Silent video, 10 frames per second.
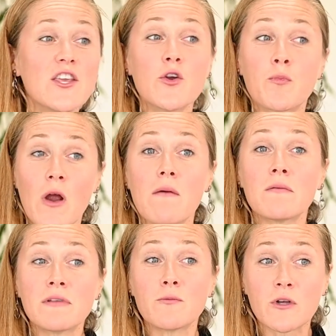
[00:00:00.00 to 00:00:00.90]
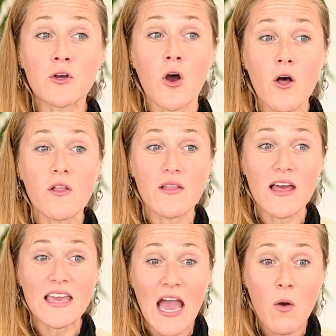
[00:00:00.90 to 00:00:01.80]
you probably recall
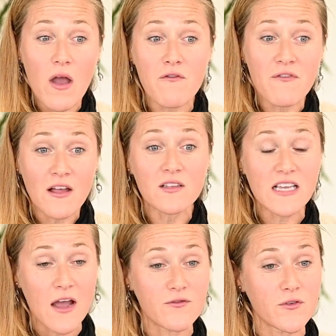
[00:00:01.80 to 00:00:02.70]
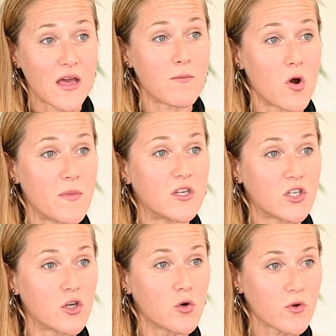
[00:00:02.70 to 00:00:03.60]
like how I felt after that moment
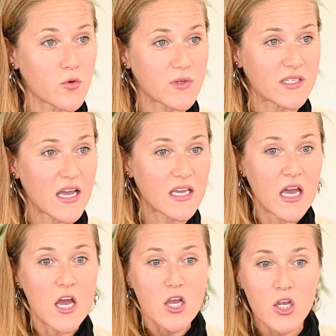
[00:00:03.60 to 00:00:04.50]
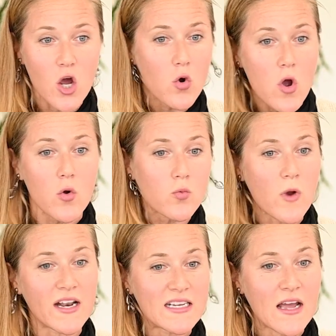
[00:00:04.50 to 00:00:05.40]
too, which was like, you know,
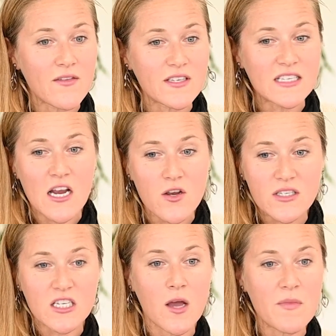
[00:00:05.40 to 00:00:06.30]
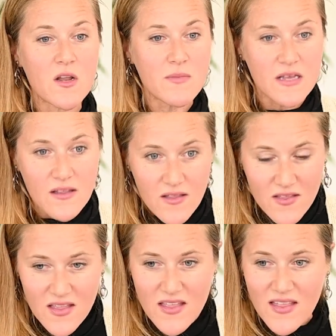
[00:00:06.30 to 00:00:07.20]
running down the stairs and coming to be
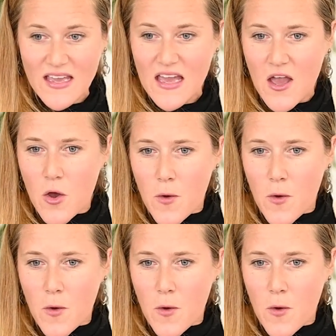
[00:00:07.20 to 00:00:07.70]
like